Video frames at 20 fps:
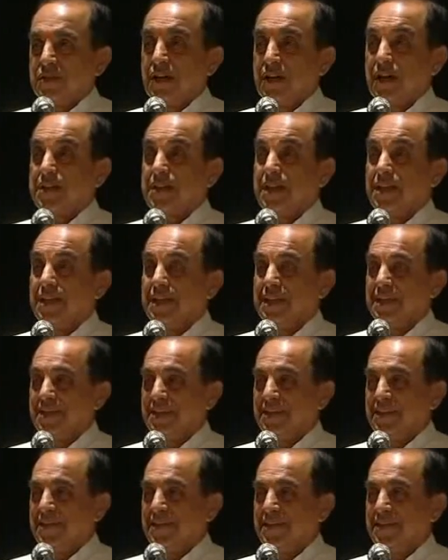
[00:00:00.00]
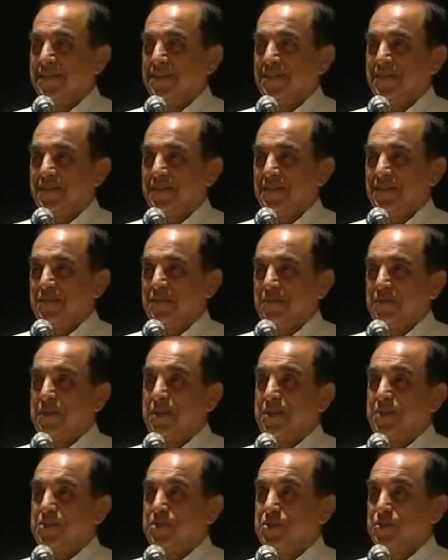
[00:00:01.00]
Cartelli
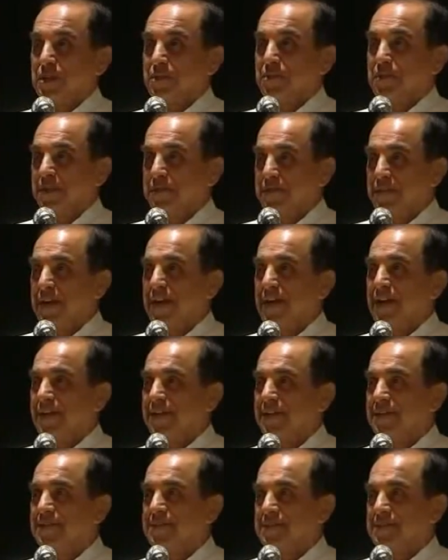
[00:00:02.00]
means drug mafia.